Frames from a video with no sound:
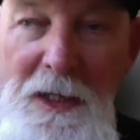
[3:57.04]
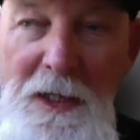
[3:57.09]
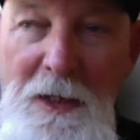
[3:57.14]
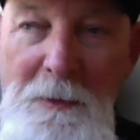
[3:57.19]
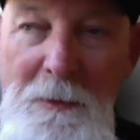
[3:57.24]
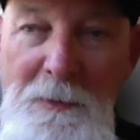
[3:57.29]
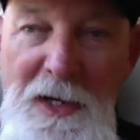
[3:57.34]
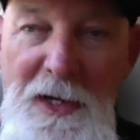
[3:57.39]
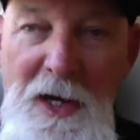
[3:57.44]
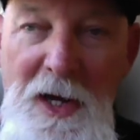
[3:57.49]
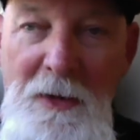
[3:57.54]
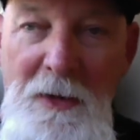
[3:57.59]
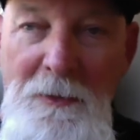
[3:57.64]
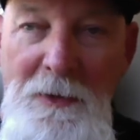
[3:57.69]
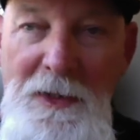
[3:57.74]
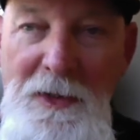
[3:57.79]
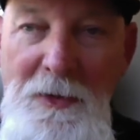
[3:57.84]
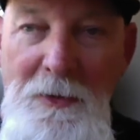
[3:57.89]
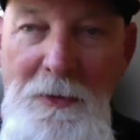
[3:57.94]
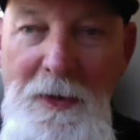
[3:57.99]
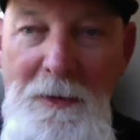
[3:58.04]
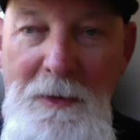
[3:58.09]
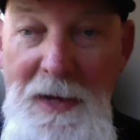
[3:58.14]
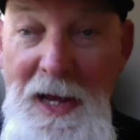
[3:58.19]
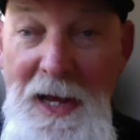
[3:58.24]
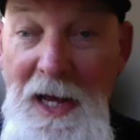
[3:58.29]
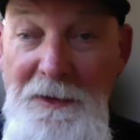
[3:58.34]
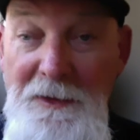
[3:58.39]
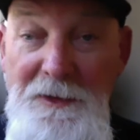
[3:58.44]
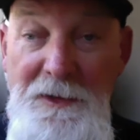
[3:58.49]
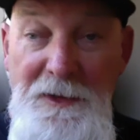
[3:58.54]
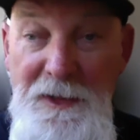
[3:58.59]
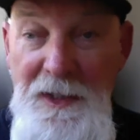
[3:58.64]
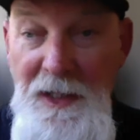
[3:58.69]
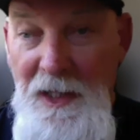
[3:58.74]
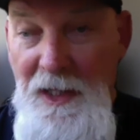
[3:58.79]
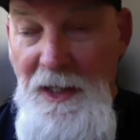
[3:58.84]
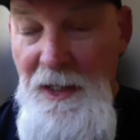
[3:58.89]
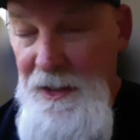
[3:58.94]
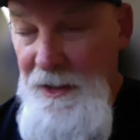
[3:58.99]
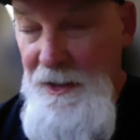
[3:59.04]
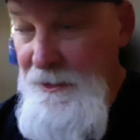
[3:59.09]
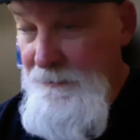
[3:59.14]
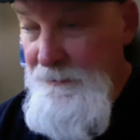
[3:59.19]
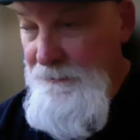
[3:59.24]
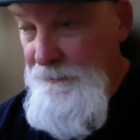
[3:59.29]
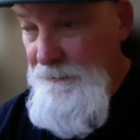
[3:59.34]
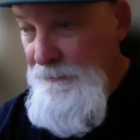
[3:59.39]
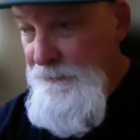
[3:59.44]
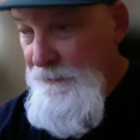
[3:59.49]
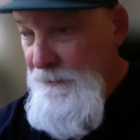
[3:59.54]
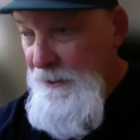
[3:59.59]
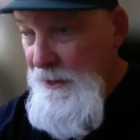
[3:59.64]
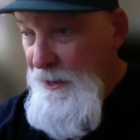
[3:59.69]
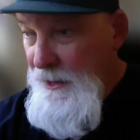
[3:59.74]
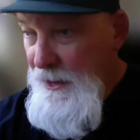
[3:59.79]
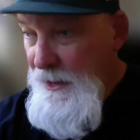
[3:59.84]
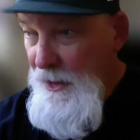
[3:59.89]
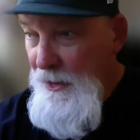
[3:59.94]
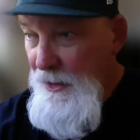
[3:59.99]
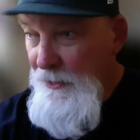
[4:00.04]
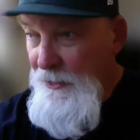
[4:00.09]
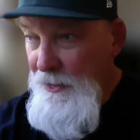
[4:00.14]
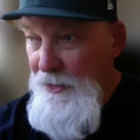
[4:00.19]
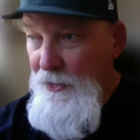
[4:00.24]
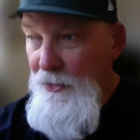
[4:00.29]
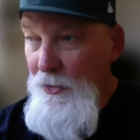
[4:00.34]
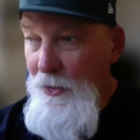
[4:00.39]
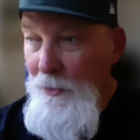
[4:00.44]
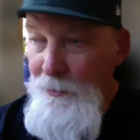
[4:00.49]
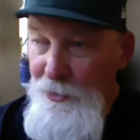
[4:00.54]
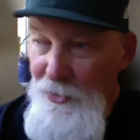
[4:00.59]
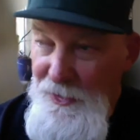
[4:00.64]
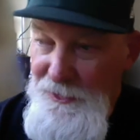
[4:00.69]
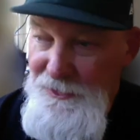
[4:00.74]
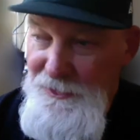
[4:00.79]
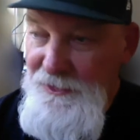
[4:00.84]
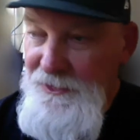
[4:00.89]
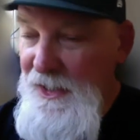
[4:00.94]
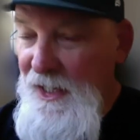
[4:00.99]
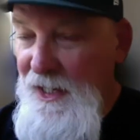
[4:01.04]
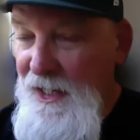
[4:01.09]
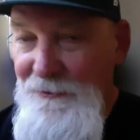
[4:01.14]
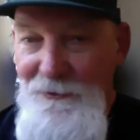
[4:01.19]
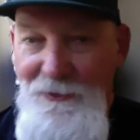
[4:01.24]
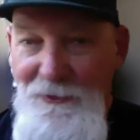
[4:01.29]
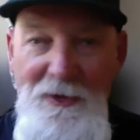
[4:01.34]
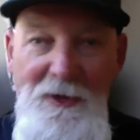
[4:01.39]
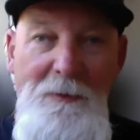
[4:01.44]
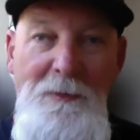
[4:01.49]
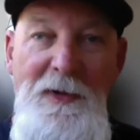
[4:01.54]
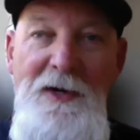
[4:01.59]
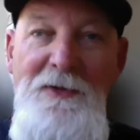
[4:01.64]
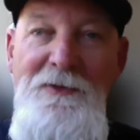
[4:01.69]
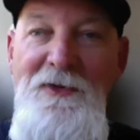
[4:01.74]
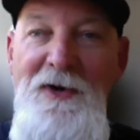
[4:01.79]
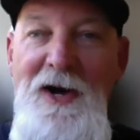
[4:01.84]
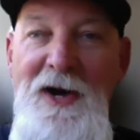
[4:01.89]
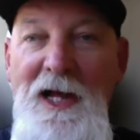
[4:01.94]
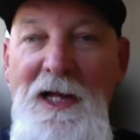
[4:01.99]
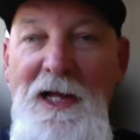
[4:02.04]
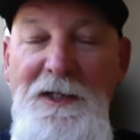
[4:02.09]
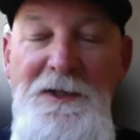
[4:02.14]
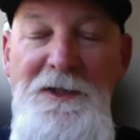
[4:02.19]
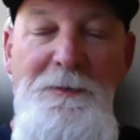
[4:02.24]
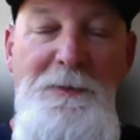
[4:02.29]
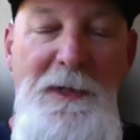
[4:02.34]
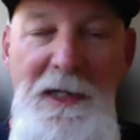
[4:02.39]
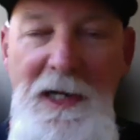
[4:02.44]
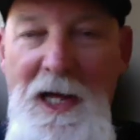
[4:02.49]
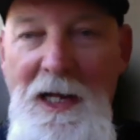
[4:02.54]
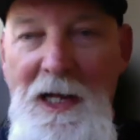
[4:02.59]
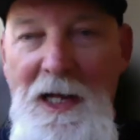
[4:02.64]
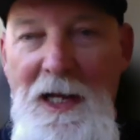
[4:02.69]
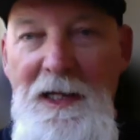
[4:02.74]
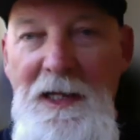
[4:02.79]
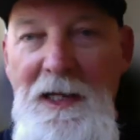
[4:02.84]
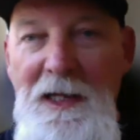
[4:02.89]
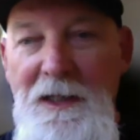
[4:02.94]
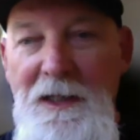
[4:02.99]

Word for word: know, beyond what you would imagine today. You know, the newer prisons have a little bit of violence, but not like